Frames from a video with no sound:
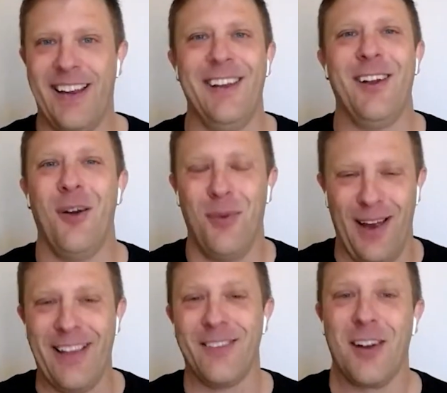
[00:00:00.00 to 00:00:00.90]

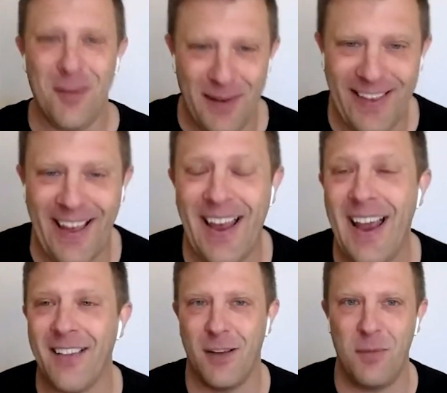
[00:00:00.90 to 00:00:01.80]
It's going to be there.
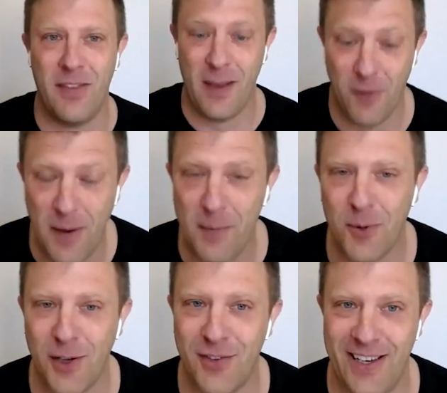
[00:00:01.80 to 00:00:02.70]
It's going to be there for
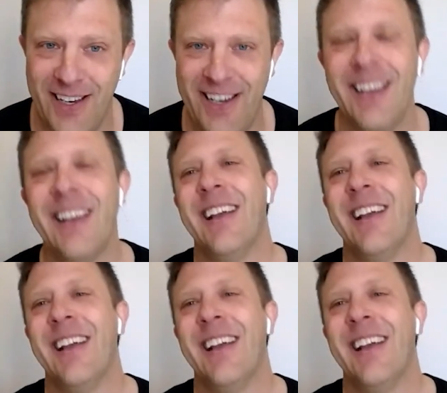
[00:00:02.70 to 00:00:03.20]
people to see,